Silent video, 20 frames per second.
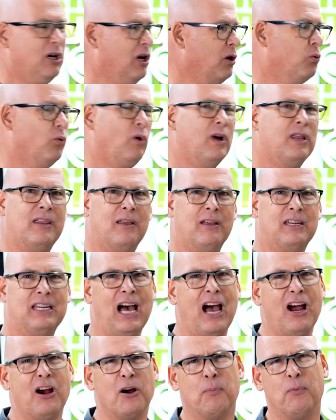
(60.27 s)
could run the
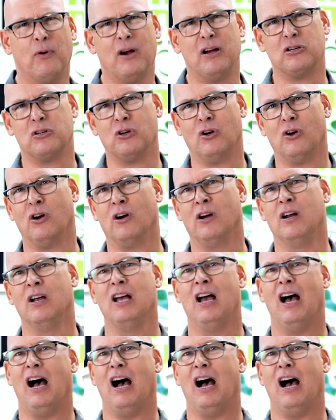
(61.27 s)
tire pressure